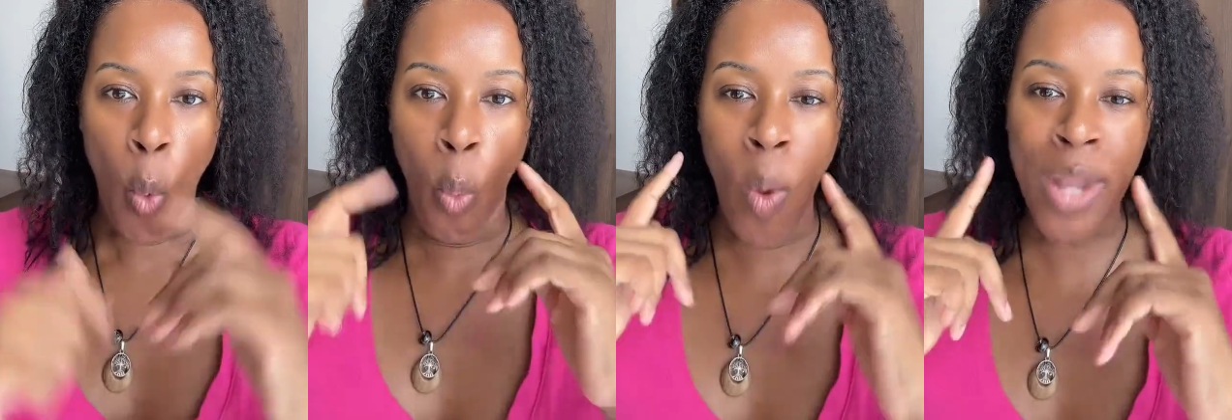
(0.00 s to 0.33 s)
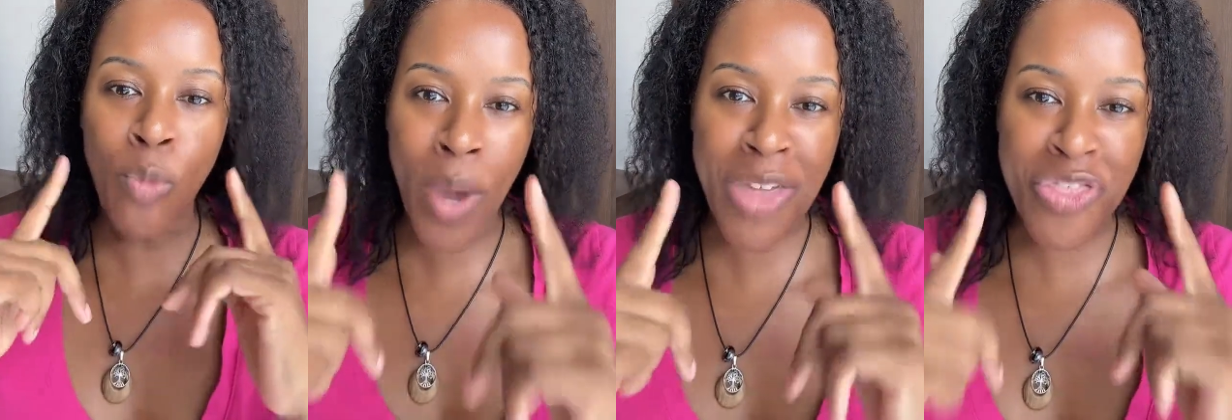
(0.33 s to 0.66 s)

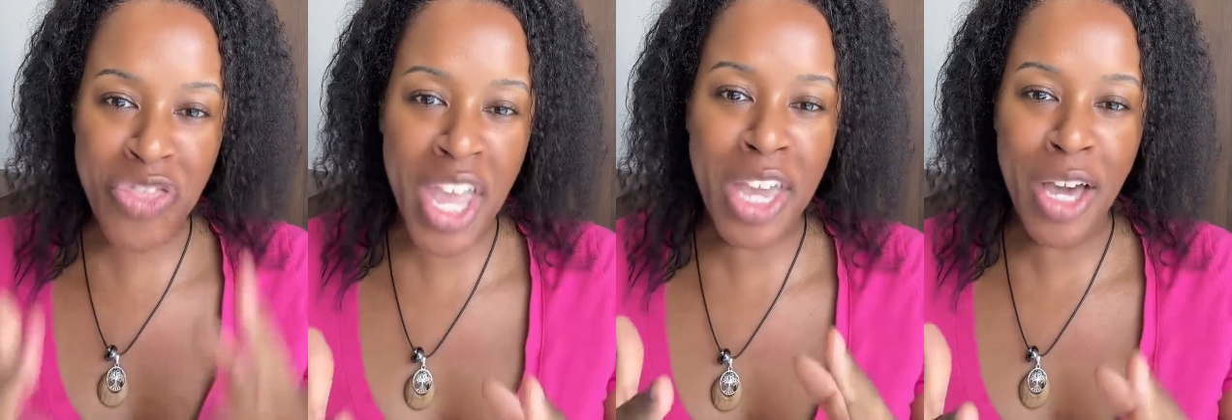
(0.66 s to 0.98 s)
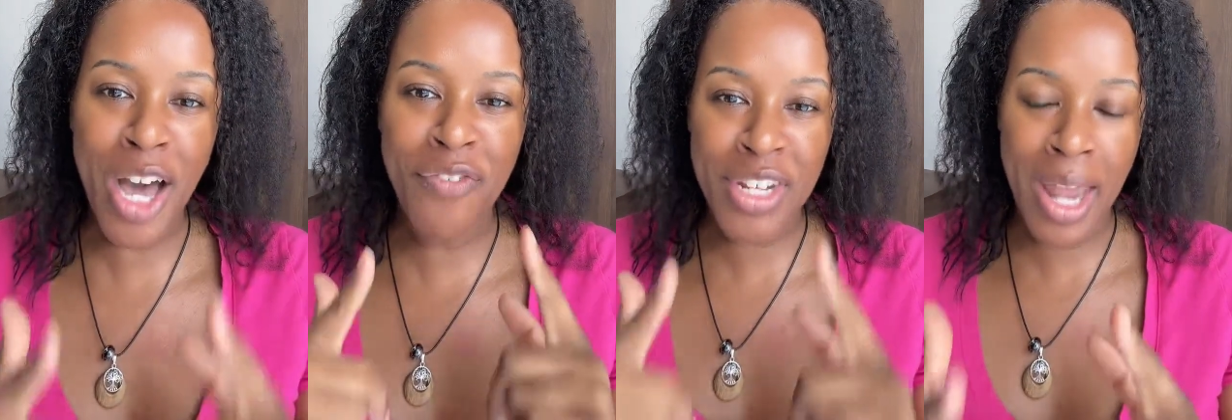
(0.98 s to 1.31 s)
When we
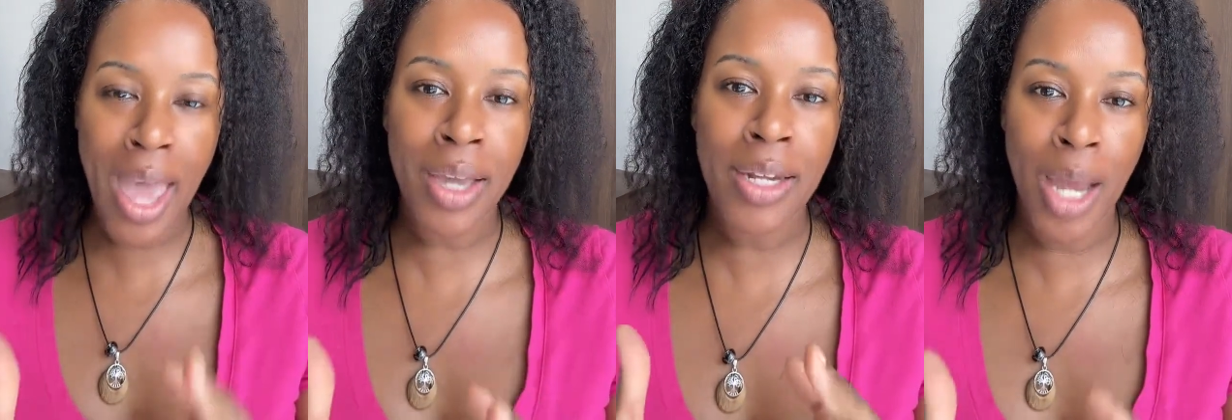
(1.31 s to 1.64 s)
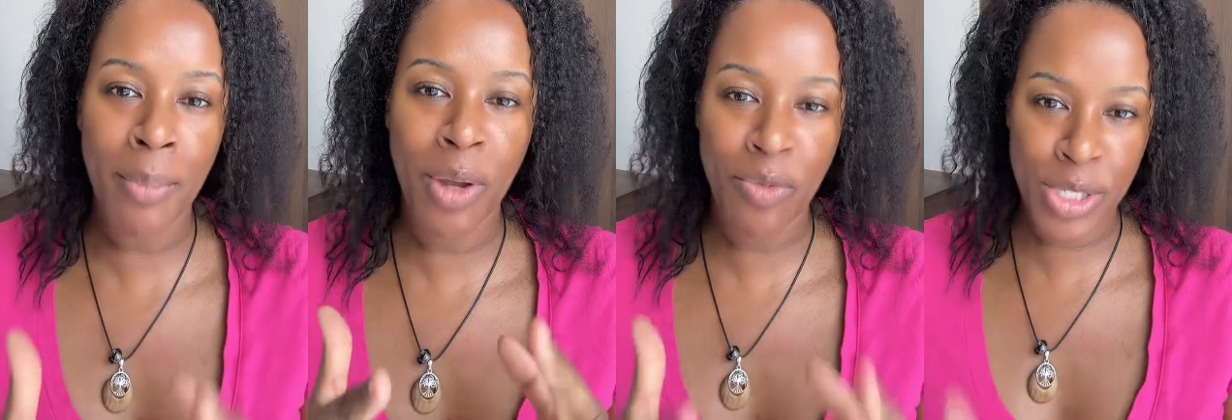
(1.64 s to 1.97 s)
think of an
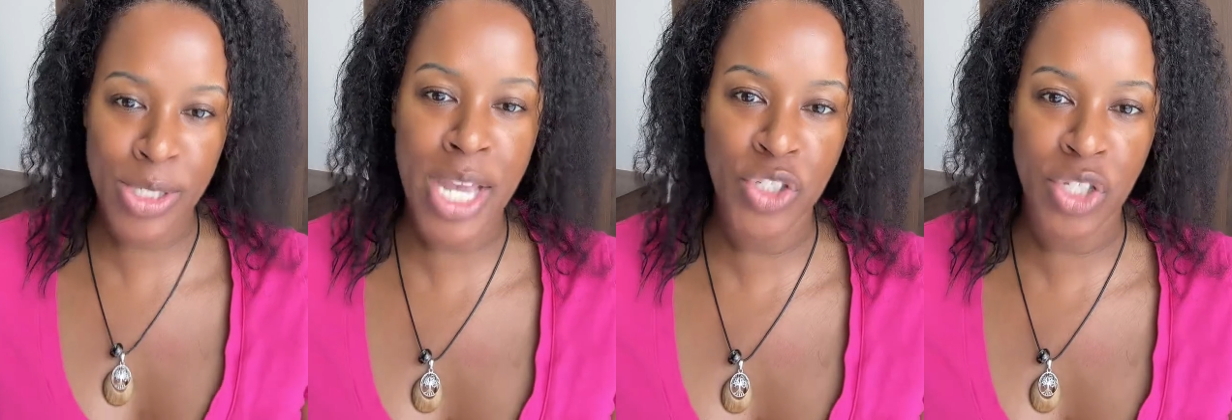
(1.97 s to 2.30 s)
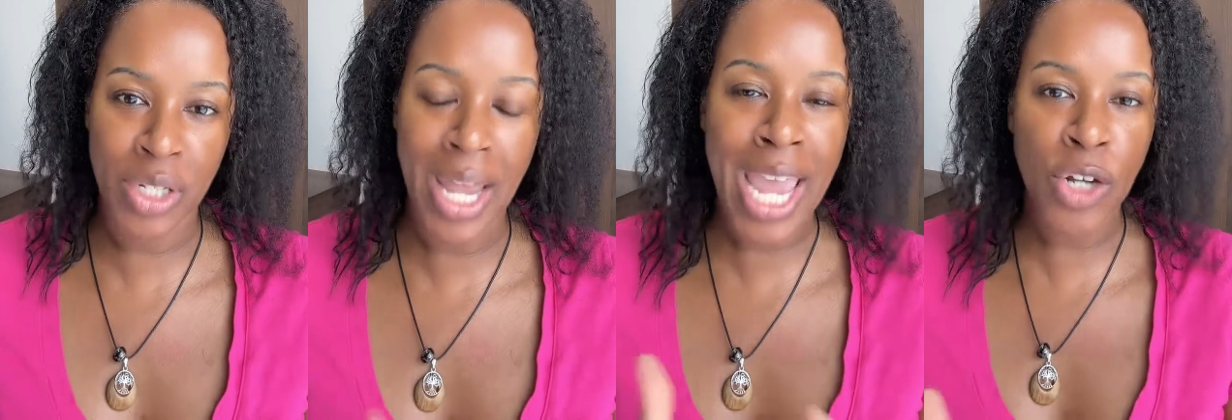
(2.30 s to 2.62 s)
economic
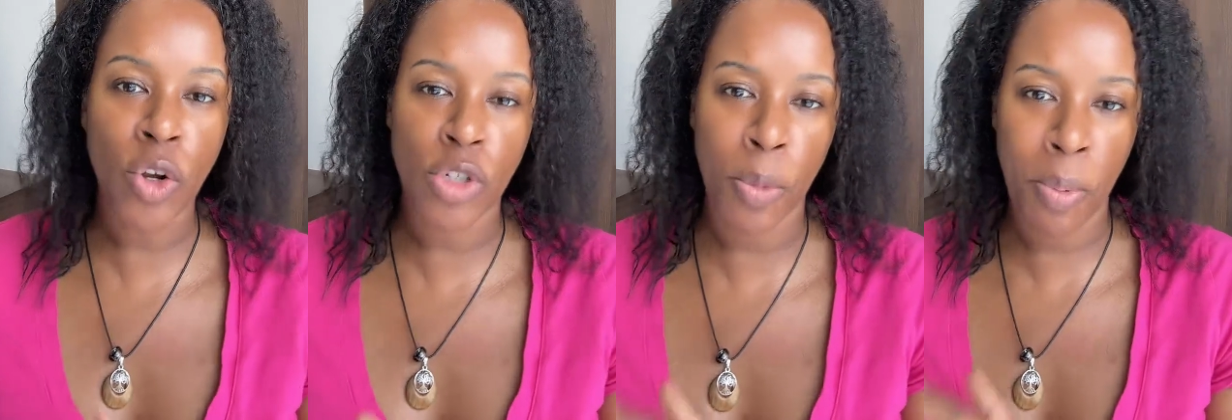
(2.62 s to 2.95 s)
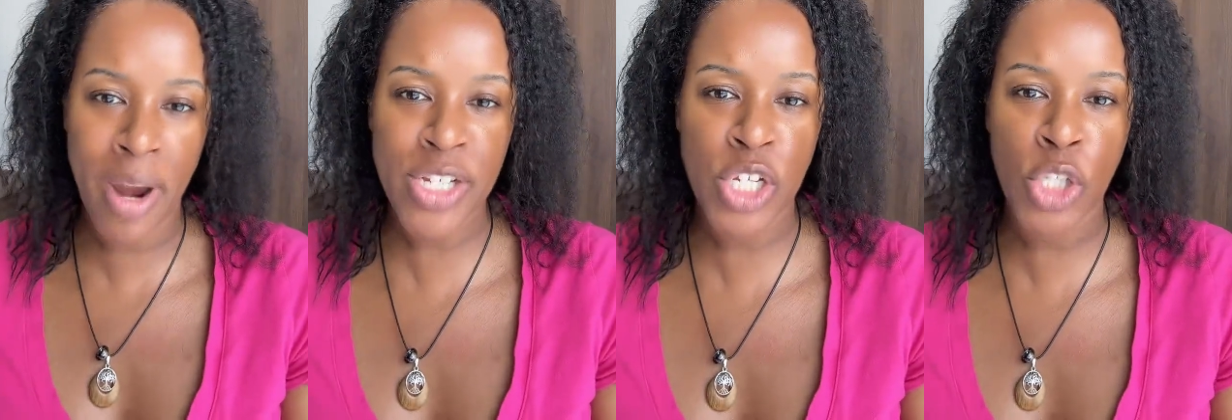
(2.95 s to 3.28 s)
recession and or
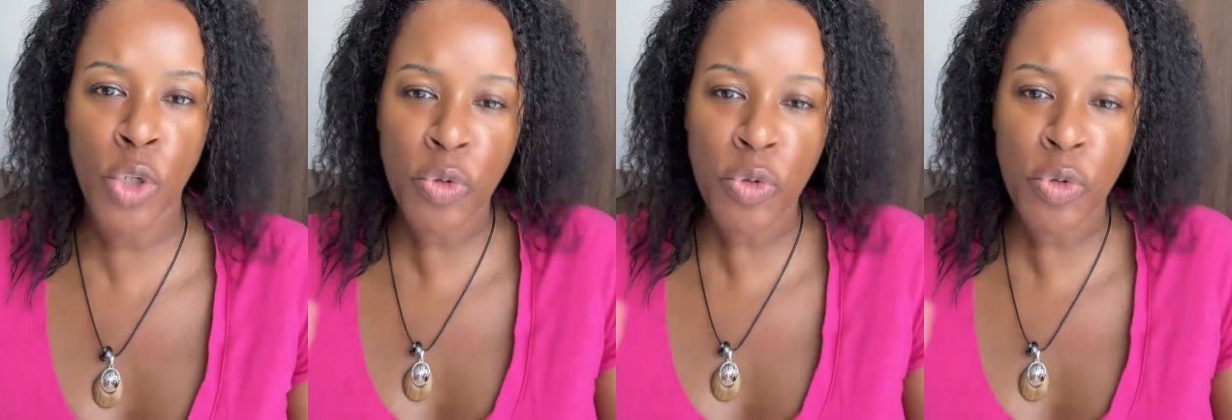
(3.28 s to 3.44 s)
depression,